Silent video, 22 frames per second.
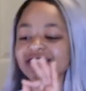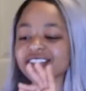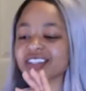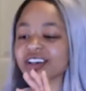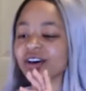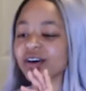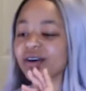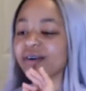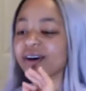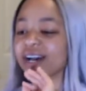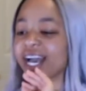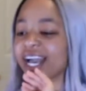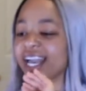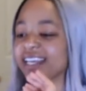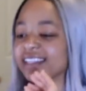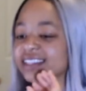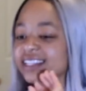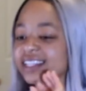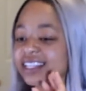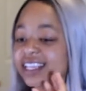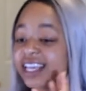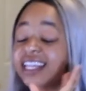So
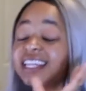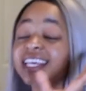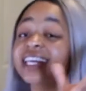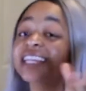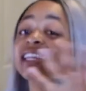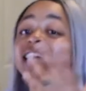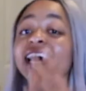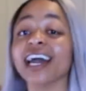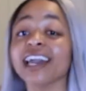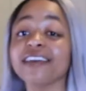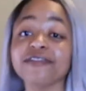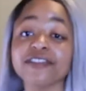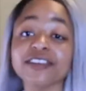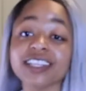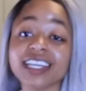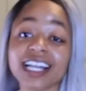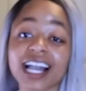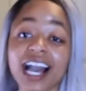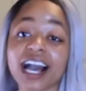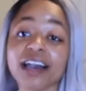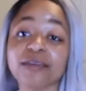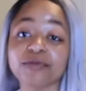and I feel
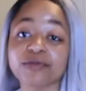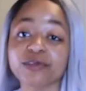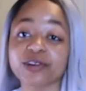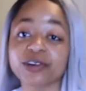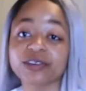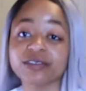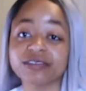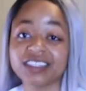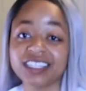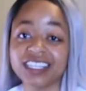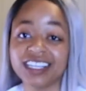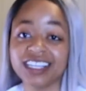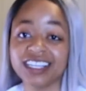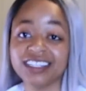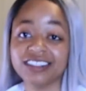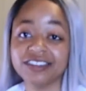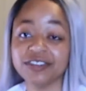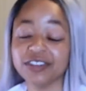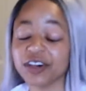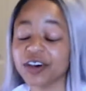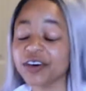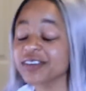like I'm royalty,
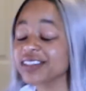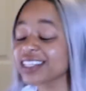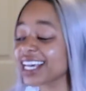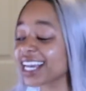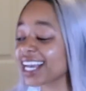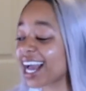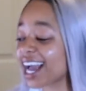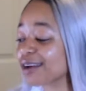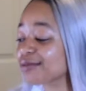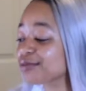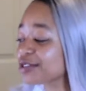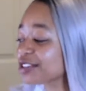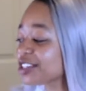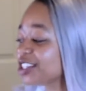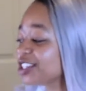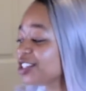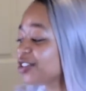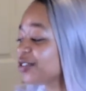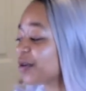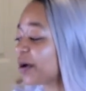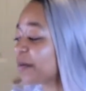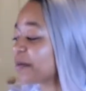you know, like I really
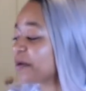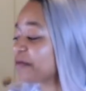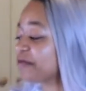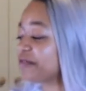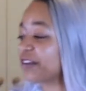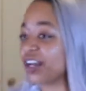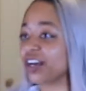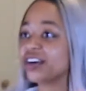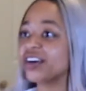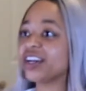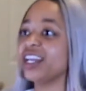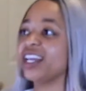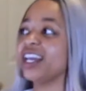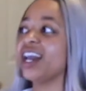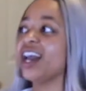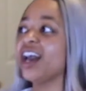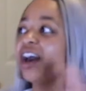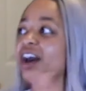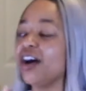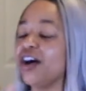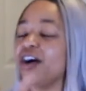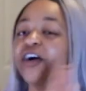do. I'm a very
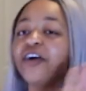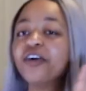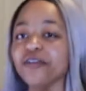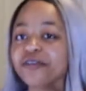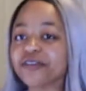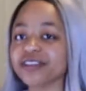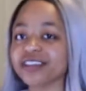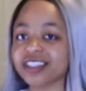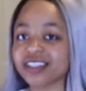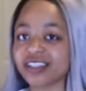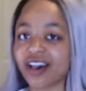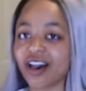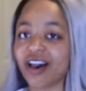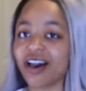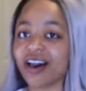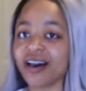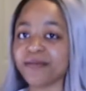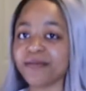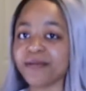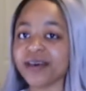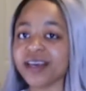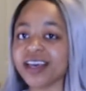over the
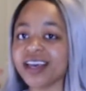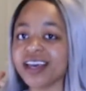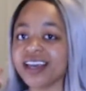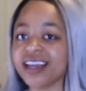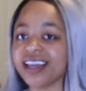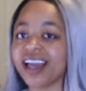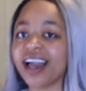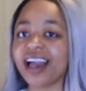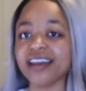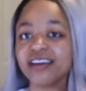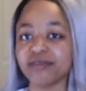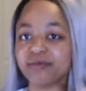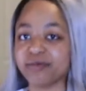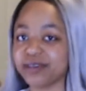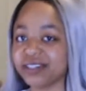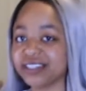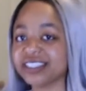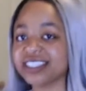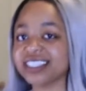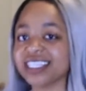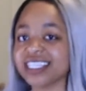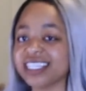top kind of
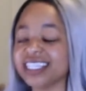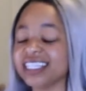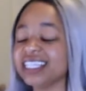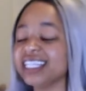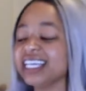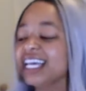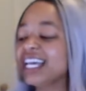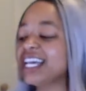person.